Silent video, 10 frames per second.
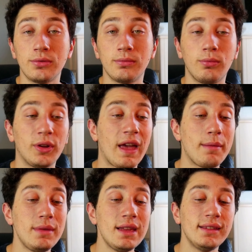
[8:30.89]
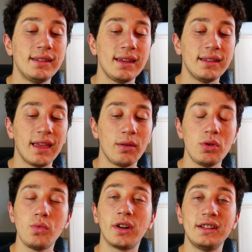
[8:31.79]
What that means is that we want a